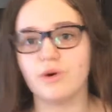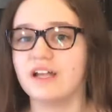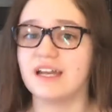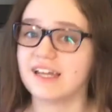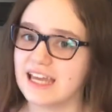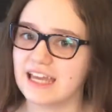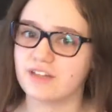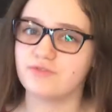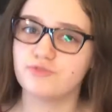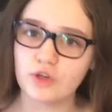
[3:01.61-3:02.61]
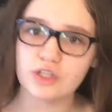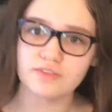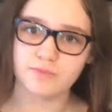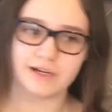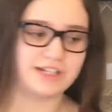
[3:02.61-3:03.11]
want a can full
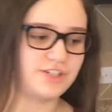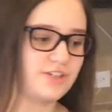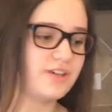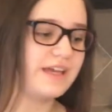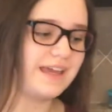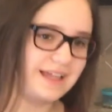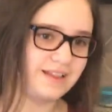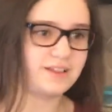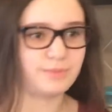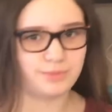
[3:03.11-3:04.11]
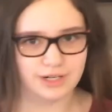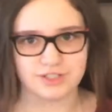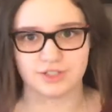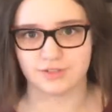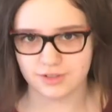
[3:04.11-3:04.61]
of pressure in the
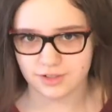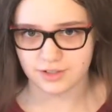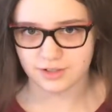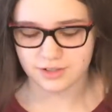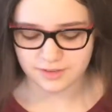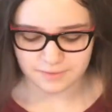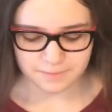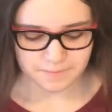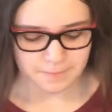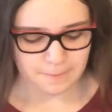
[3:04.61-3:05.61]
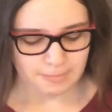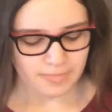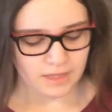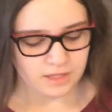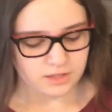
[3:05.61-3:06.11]
pressure cooker.
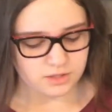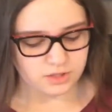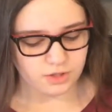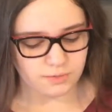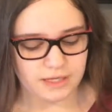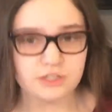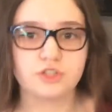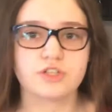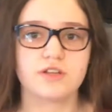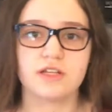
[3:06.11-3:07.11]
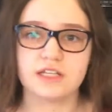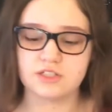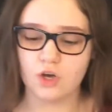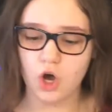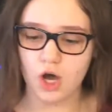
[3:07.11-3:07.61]
So make sure the lid
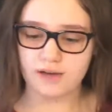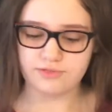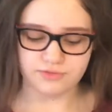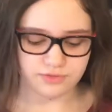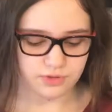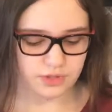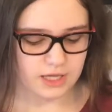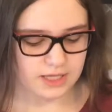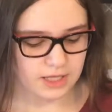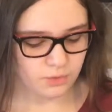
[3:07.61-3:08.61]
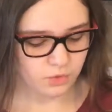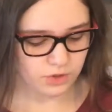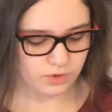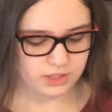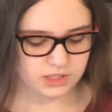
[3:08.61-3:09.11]
is off, and then we're
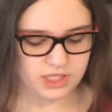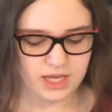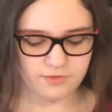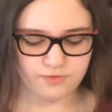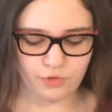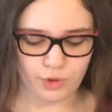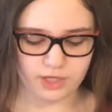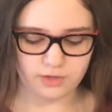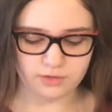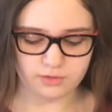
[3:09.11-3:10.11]
going to take foil